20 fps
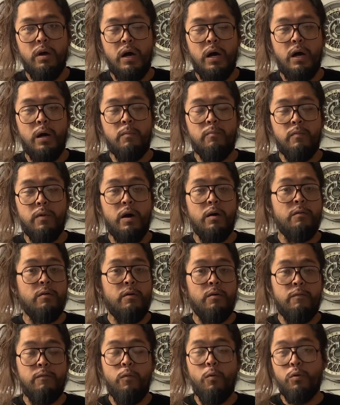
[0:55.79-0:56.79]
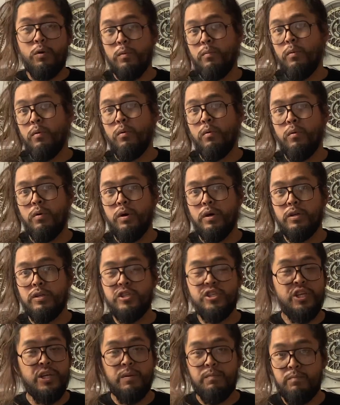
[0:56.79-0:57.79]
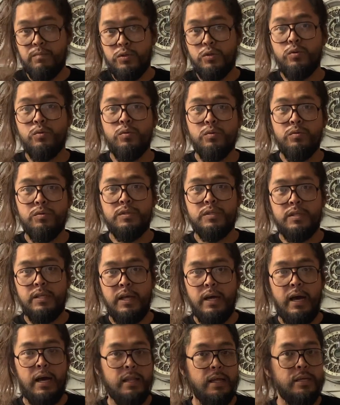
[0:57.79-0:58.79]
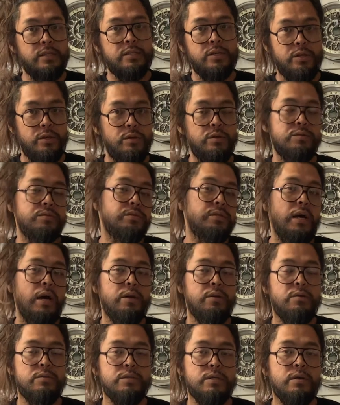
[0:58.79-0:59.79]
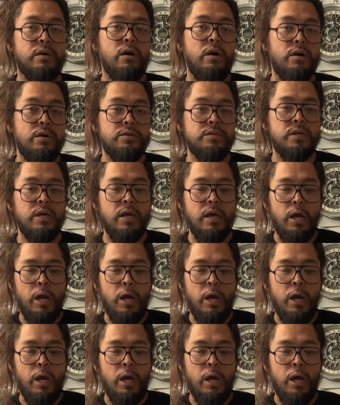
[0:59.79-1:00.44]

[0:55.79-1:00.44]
affordable, cheap tools that I like to use in diagnosing cars.